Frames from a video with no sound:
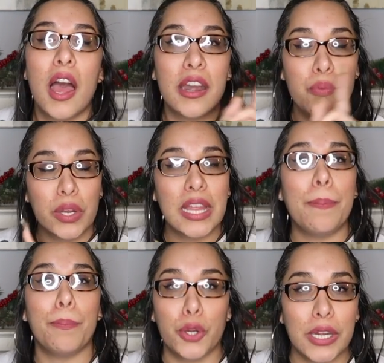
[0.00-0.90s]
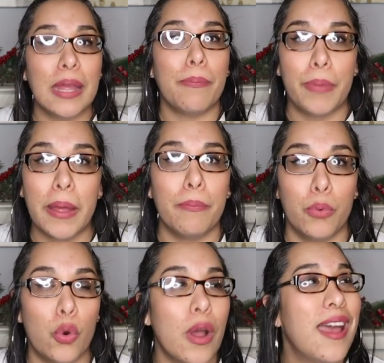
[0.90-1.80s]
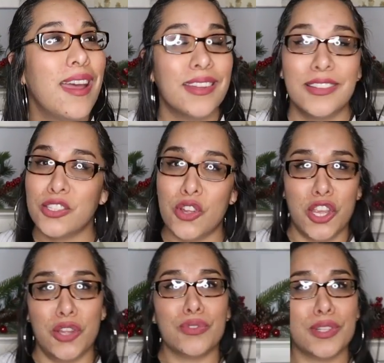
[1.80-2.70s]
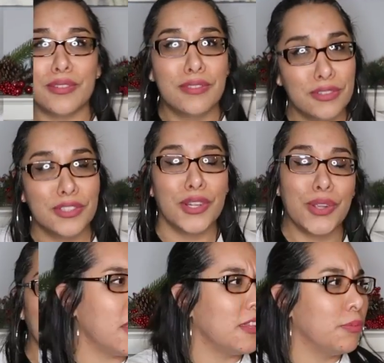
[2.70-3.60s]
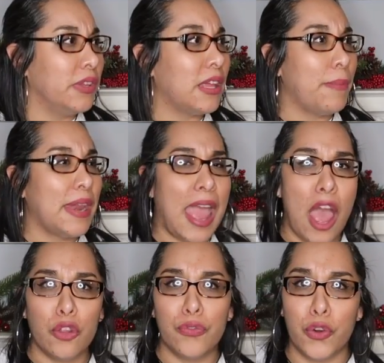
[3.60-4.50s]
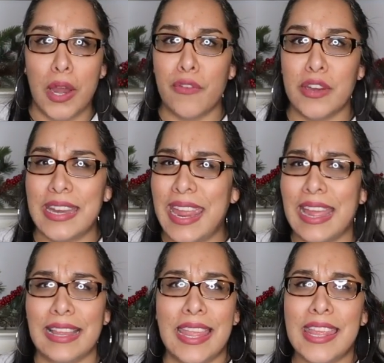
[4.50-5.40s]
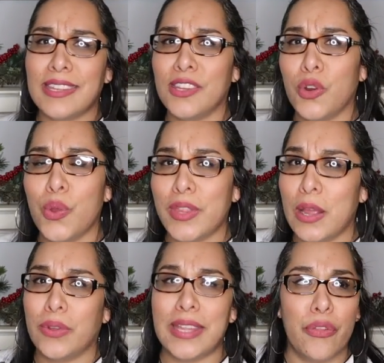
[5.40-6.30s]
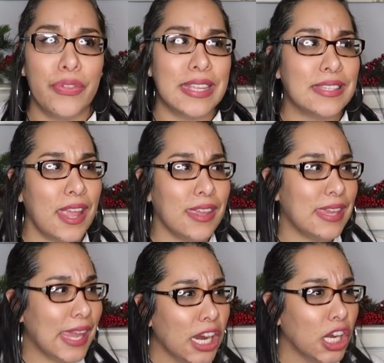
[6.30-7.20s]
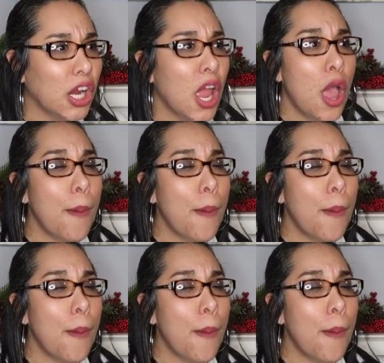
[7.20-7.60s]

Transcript: A really pretty pet bull. So cute. Wait, a lot of these movies have been out for even a day. Alita's the only one that was out this year.